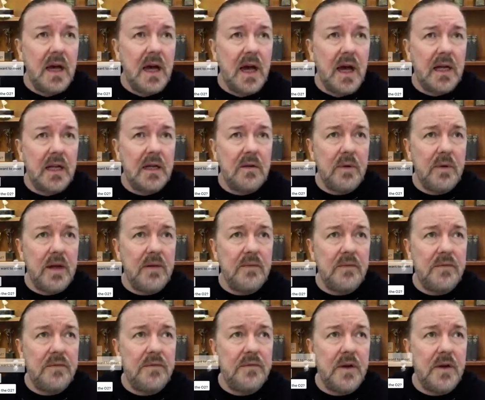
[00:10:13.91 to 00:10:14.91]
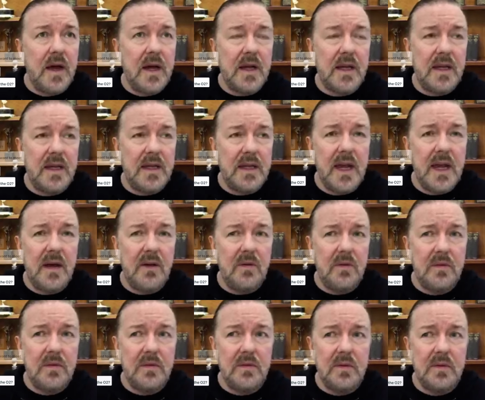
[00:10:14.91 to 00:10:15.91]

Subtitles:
and I went fucking out.